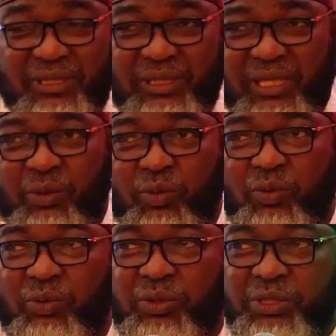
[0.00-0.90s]
She
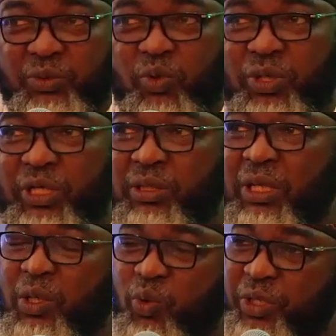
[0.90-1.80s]
only
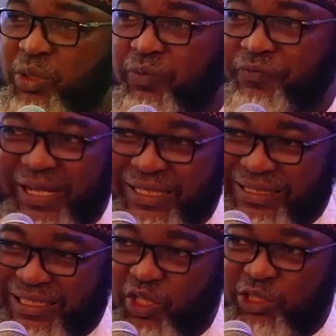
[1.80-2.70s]
look into very
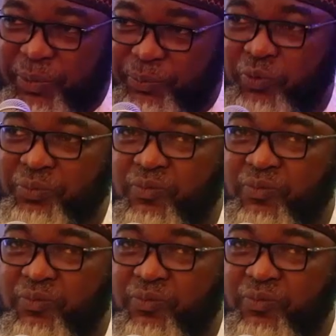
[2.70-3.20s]
serious people.